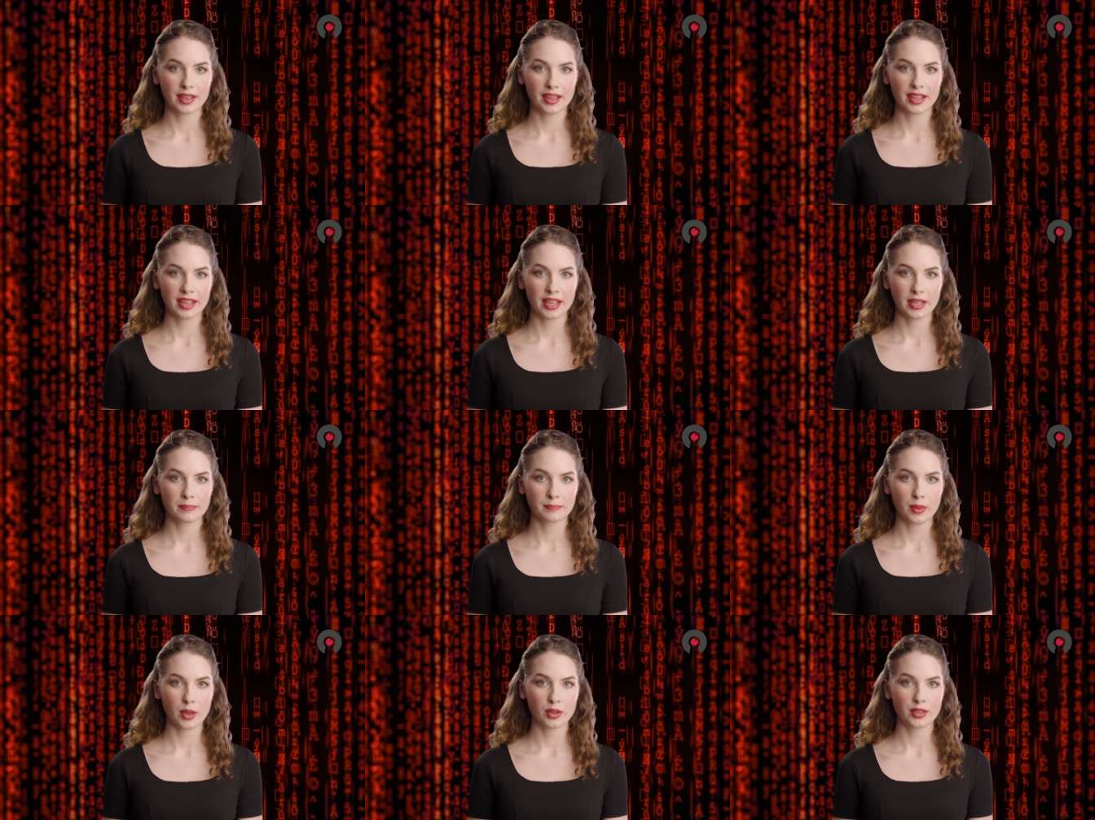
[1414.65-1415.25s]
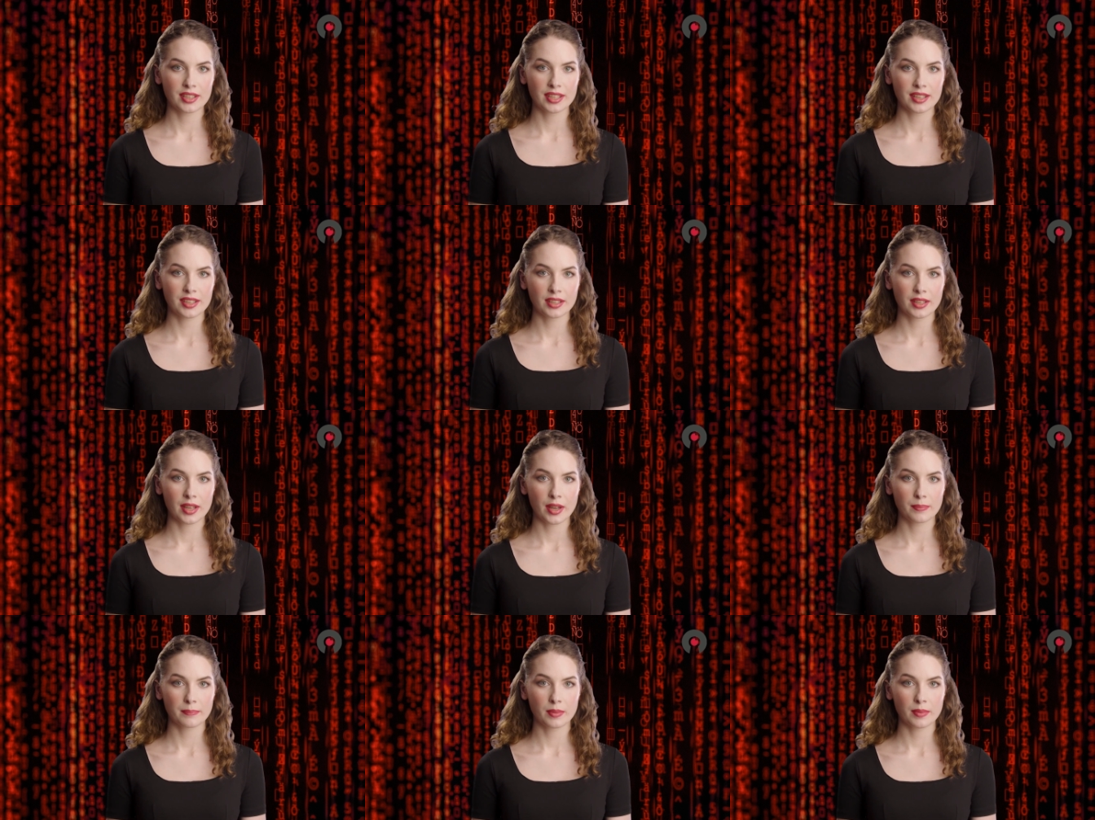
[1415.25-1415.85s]
it's important
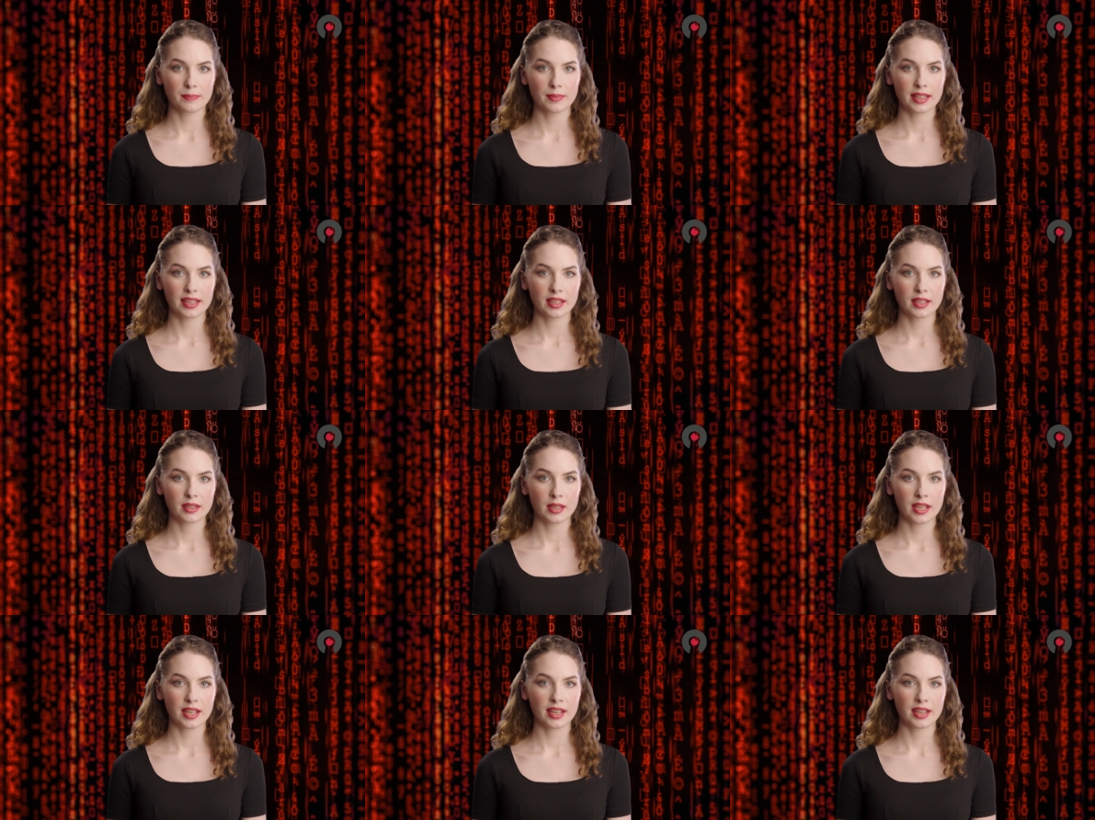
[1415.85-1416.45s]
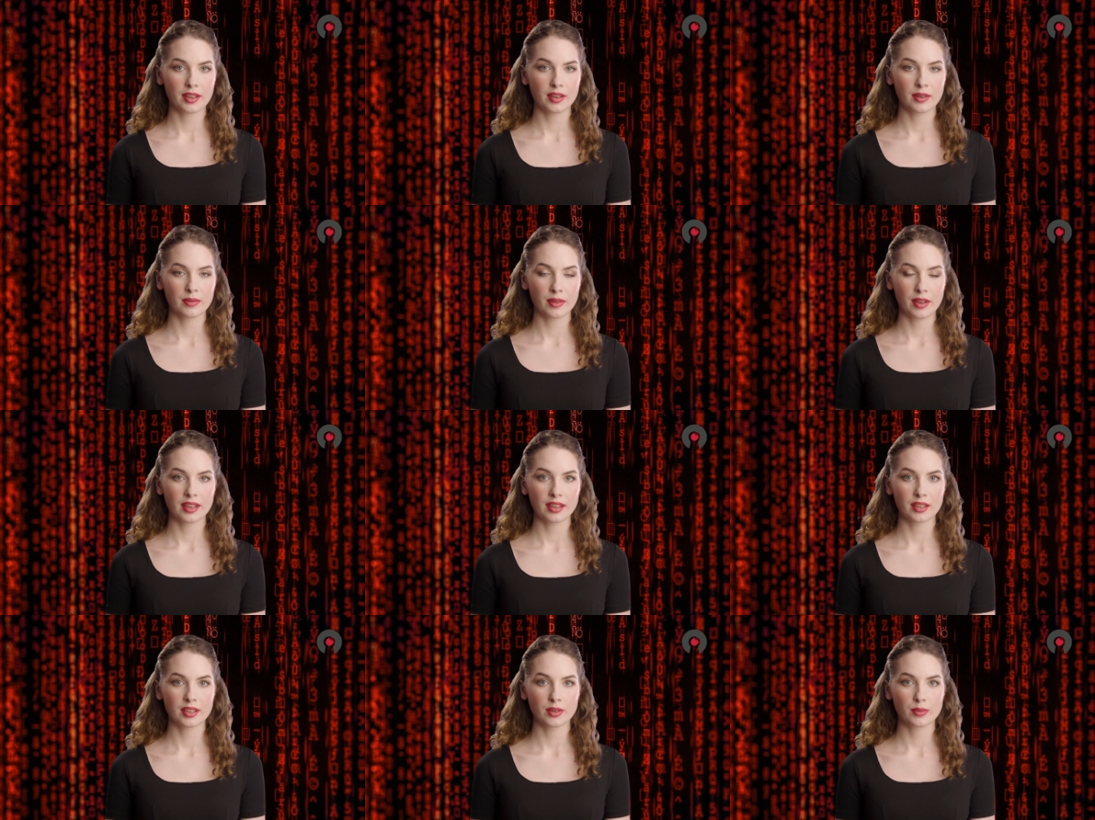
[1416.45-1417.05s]
to implement strong
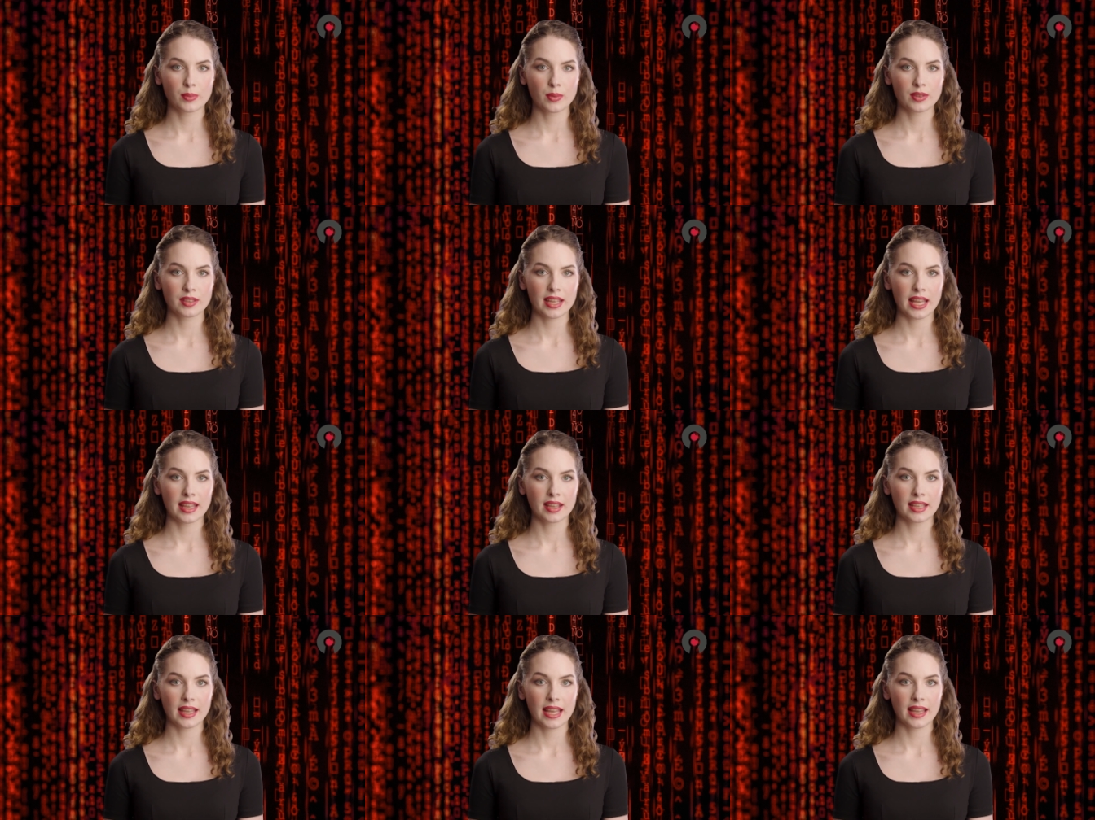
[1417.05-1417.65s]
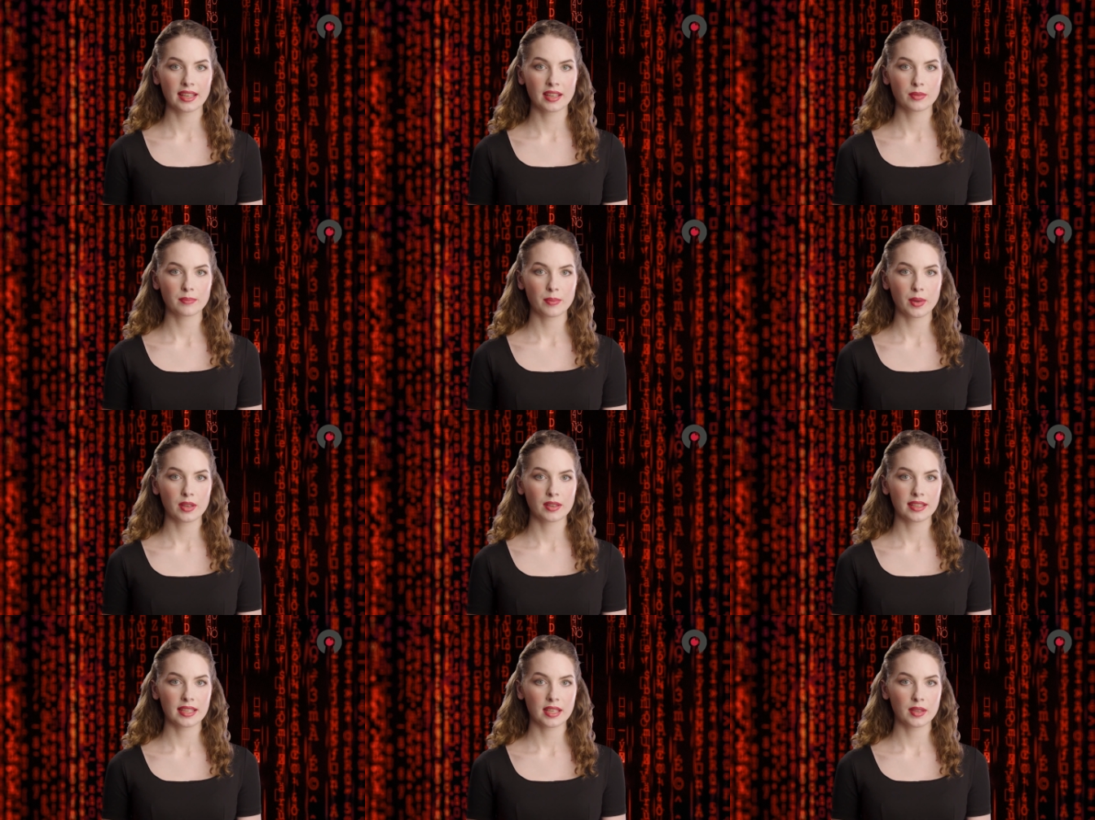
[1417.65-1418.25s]
encryption to protect data
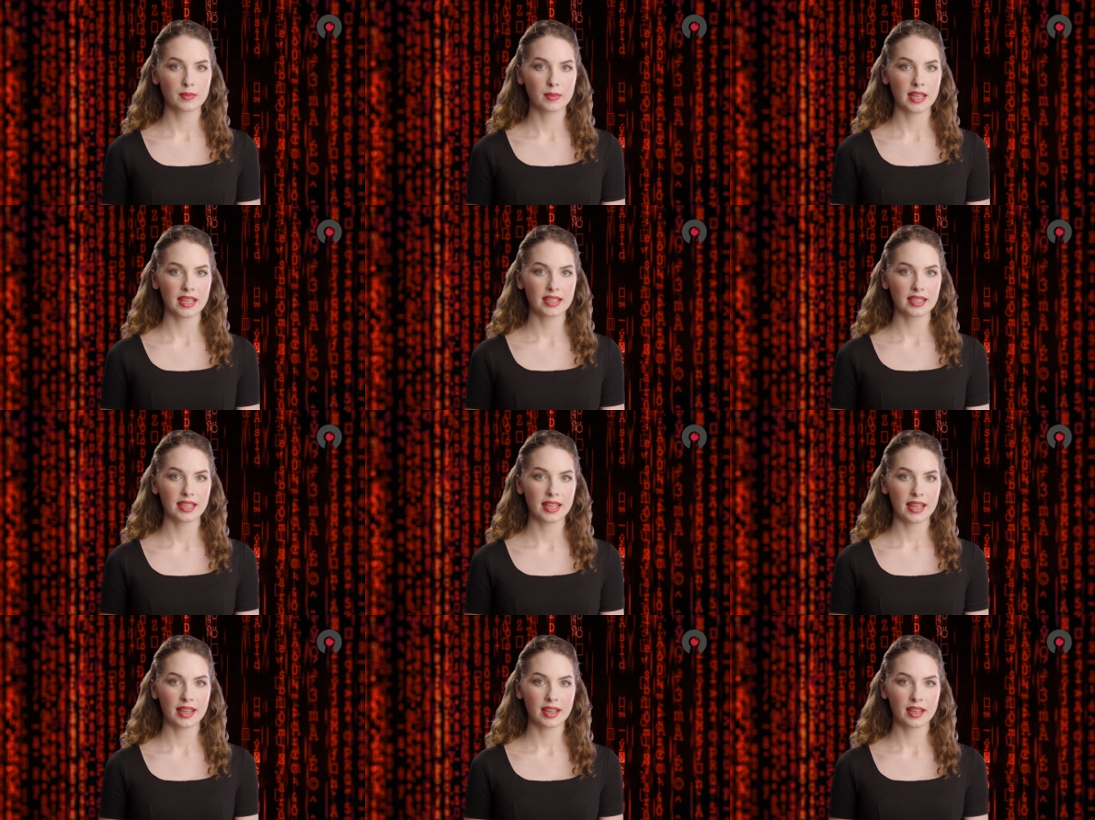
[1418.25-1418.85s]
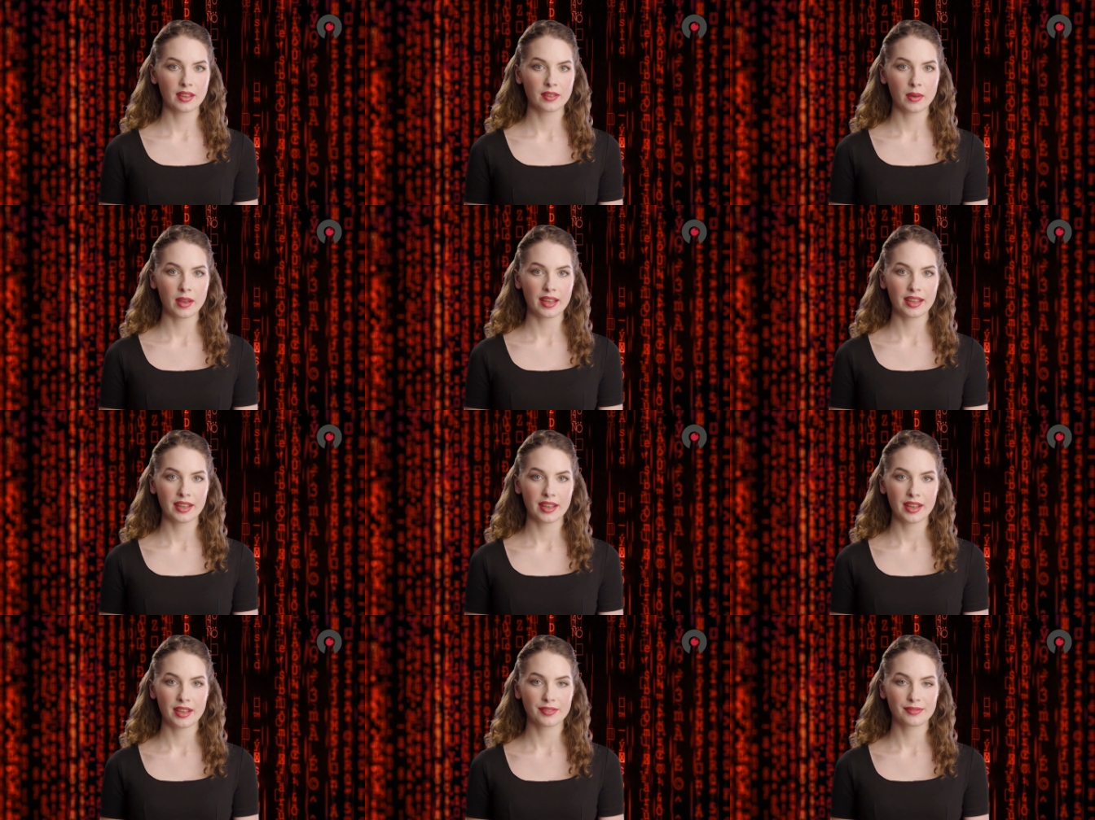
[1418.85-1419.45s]
both at rest and in
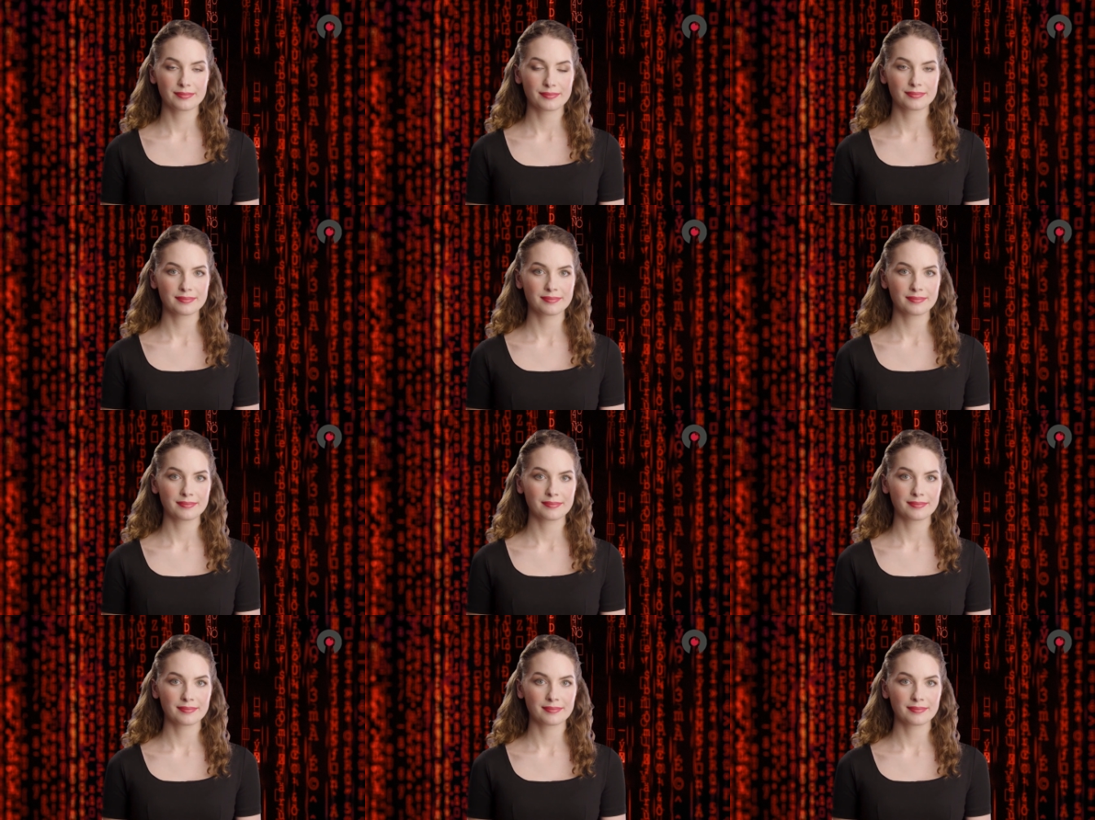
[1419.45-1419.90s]
transit.